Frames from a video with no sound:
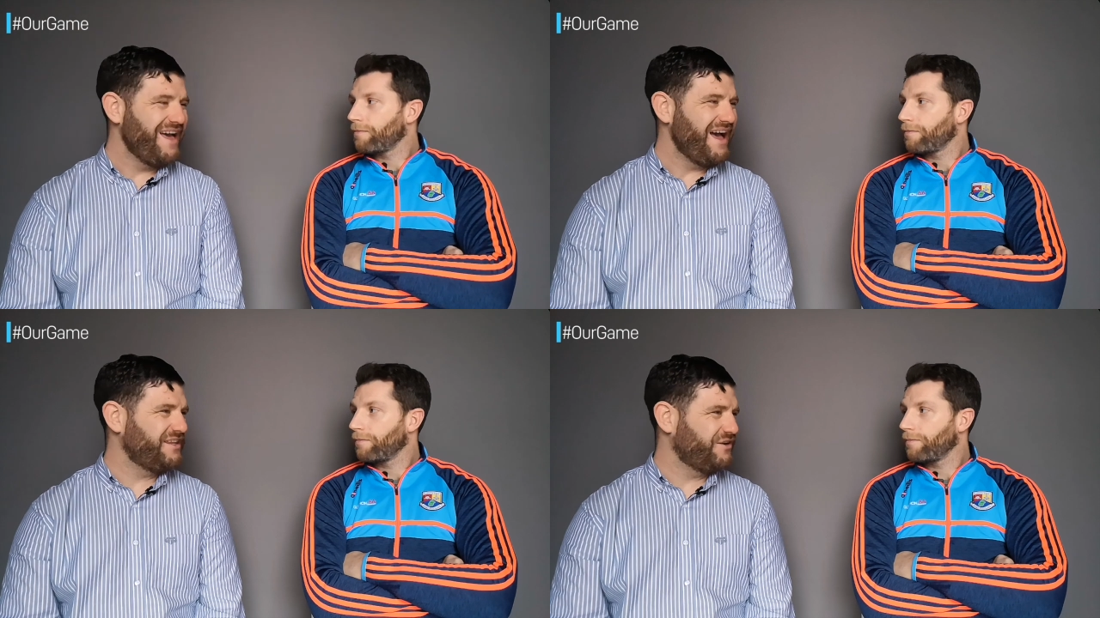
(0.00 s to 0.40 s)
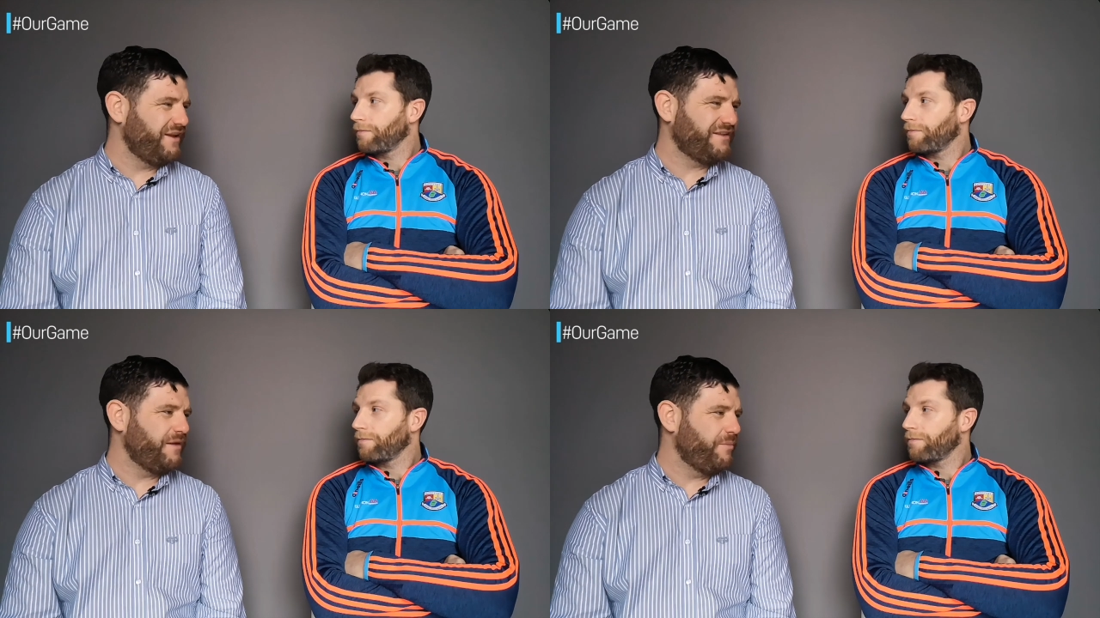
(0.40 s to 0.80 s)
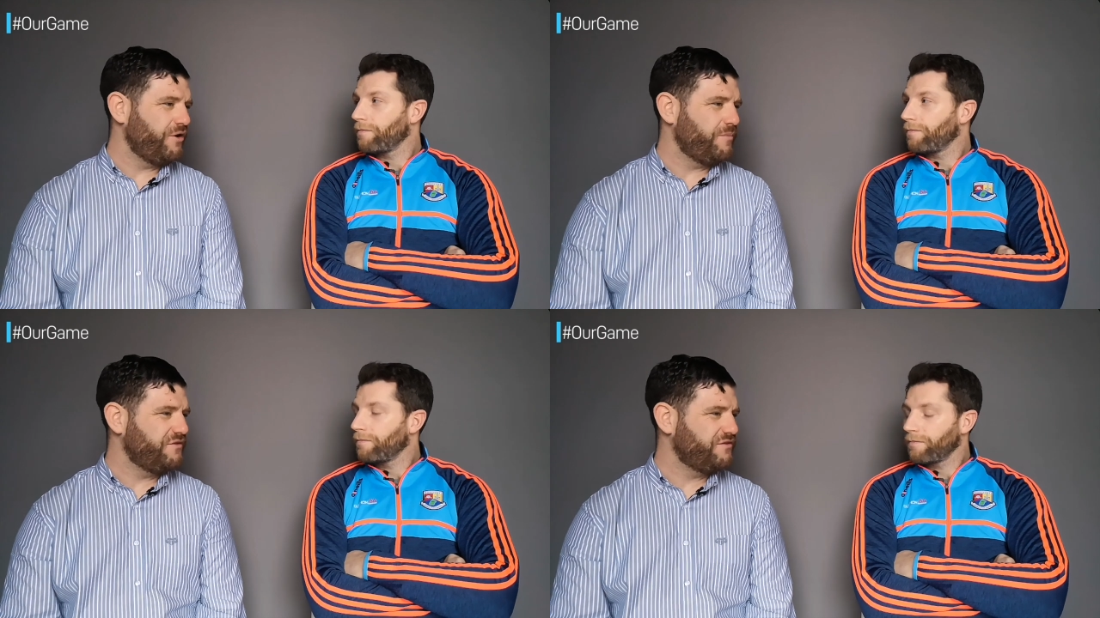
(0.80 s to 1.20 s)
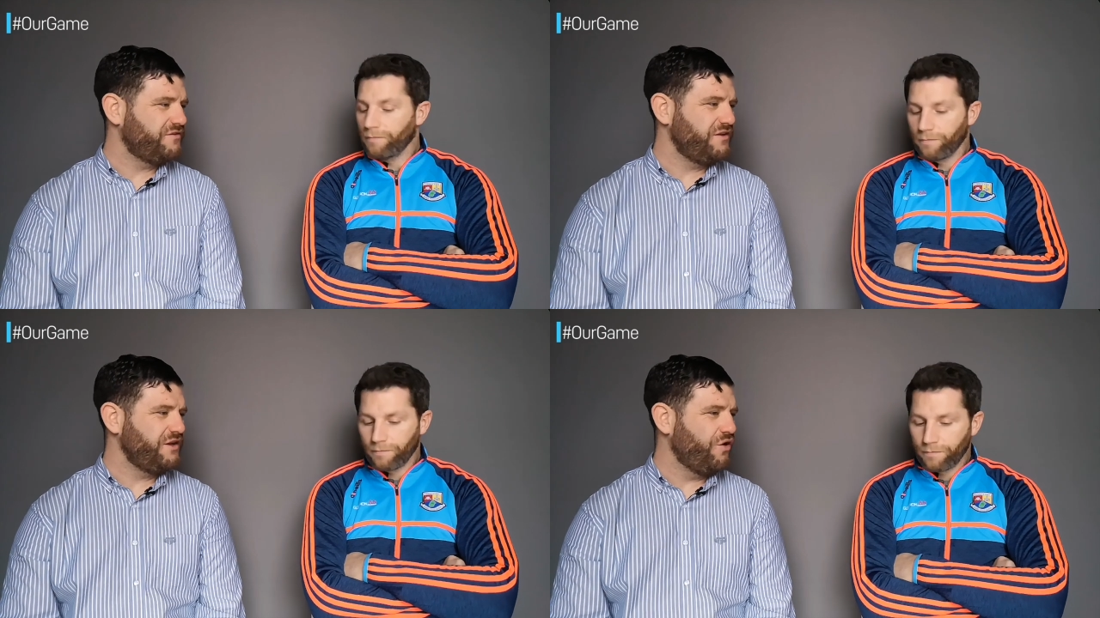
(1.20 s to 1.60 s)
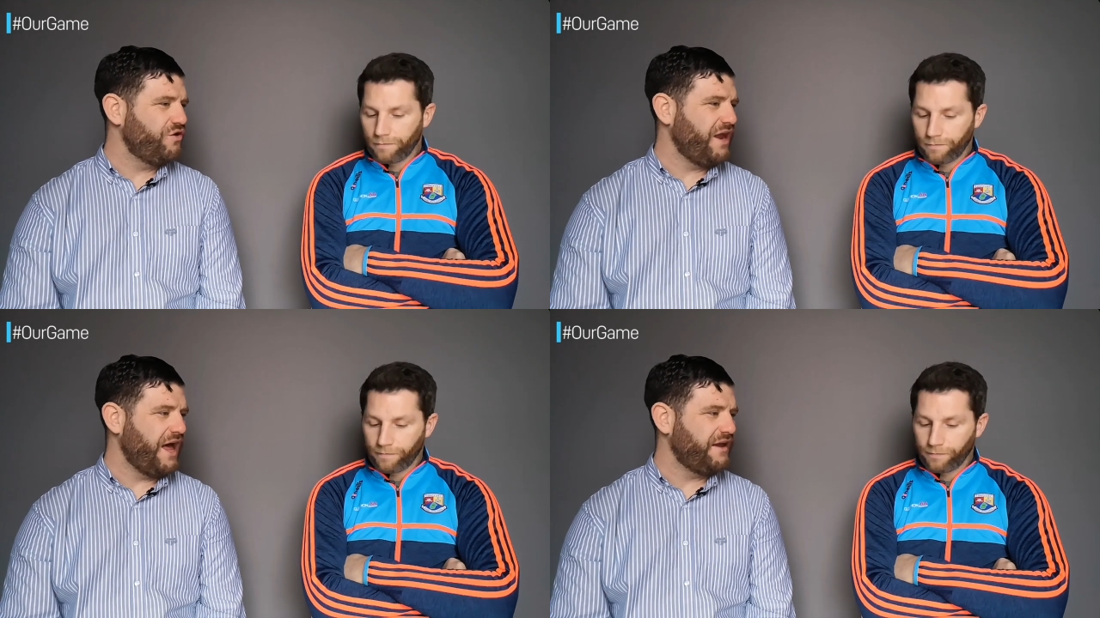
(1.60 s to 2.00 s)
Speaker 1: And the great thing about him is he's a young
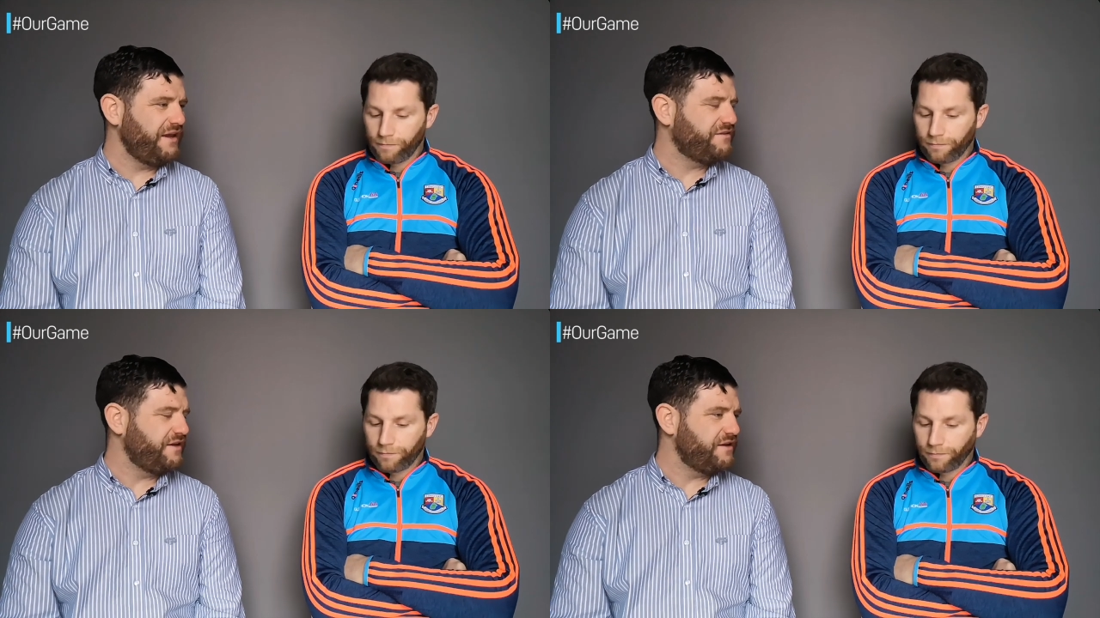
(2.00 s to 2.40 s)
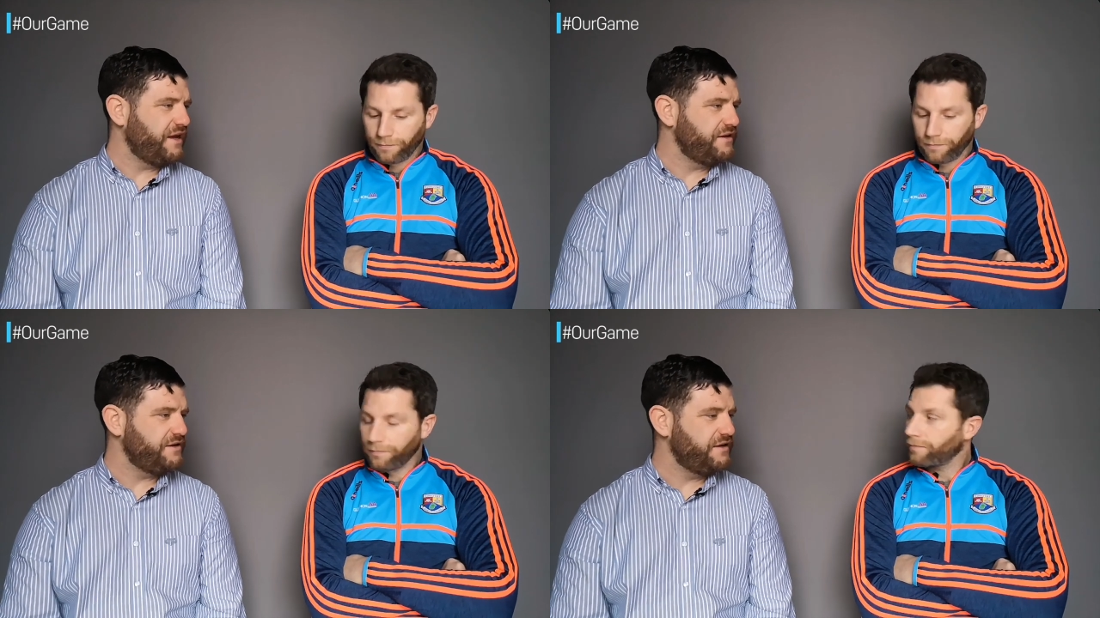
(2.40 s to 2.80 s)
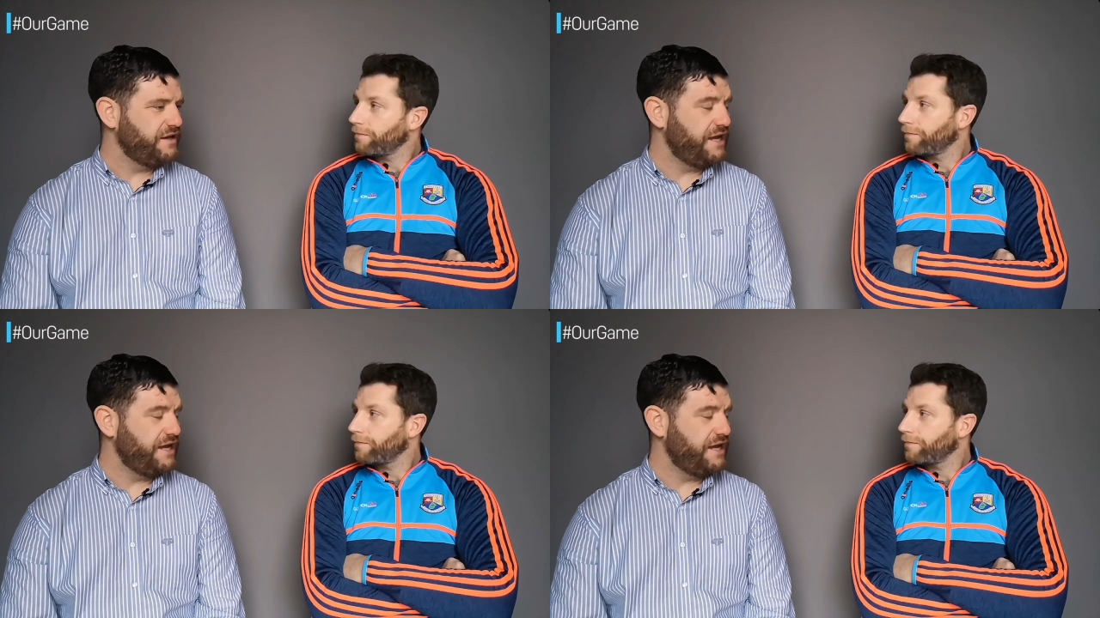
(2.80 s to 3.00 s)
lad, 18, 19.